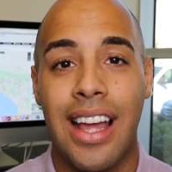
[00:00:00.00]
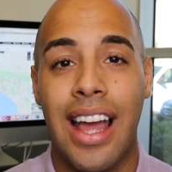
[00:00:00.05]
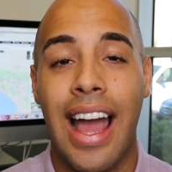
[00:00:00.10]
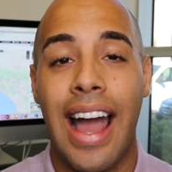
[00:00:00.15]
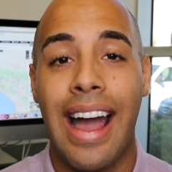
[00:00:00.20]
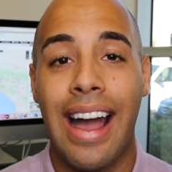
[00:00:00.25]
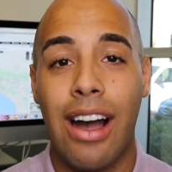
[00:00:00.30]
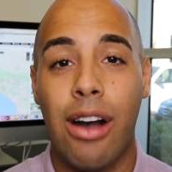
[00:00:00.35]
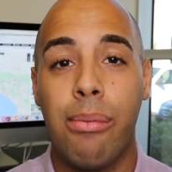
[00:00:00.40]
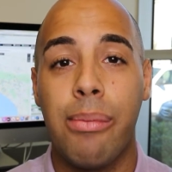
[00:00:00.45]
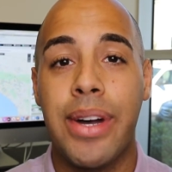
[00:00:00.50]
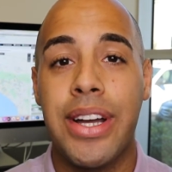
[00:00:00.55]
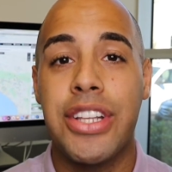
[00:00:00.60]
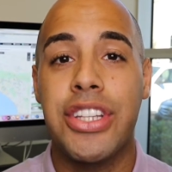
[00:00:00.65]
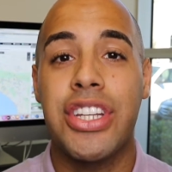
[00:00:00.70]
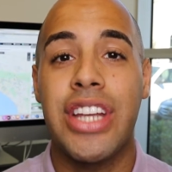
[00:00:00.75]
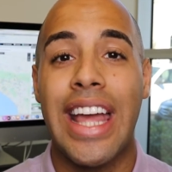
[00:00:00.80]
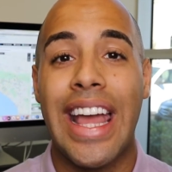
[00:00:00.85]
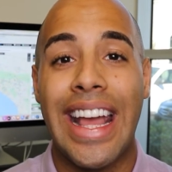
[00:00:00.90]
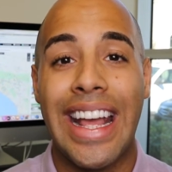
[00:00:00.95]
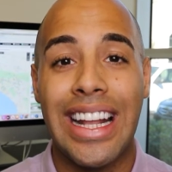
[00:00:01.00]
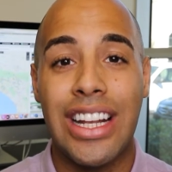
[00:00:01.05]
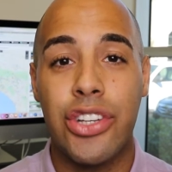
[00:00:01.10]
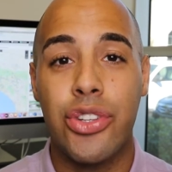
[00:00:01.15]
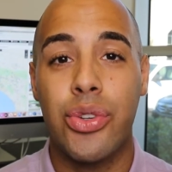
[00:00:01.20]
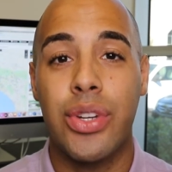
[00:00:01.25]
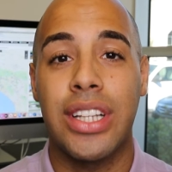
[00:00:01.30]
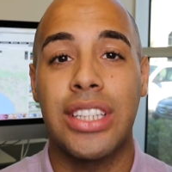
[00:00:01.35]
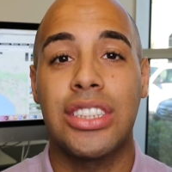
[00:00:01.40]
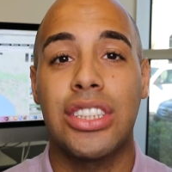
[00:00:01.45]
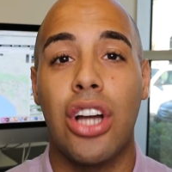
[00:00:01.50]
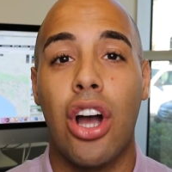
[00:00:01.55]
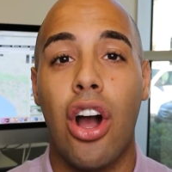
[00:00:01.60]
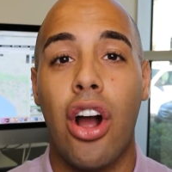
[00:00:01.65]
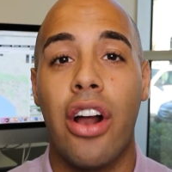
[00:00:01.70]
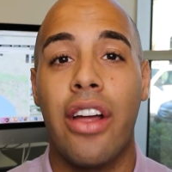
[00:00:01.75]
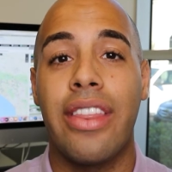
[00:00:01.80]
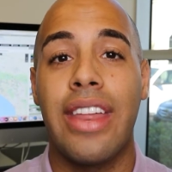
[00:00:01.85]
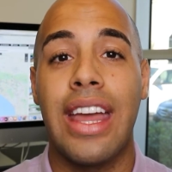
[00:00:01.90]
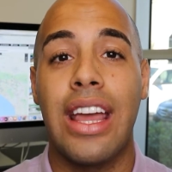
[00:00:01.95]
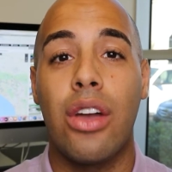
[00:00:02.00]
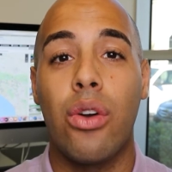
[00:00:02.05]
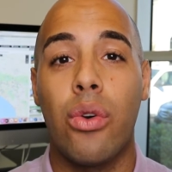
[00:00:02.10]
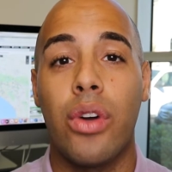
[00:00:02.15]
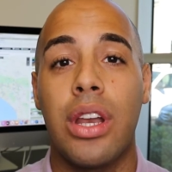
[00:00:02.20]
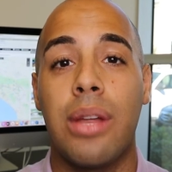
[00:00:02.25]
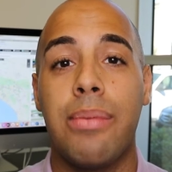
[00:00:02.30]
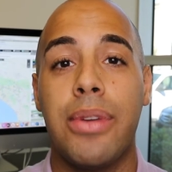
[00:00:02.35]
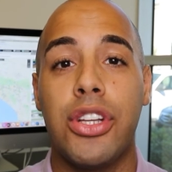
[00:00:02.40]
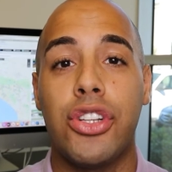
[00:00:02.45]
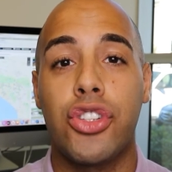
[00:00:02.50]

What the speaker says: How much interest are they going to be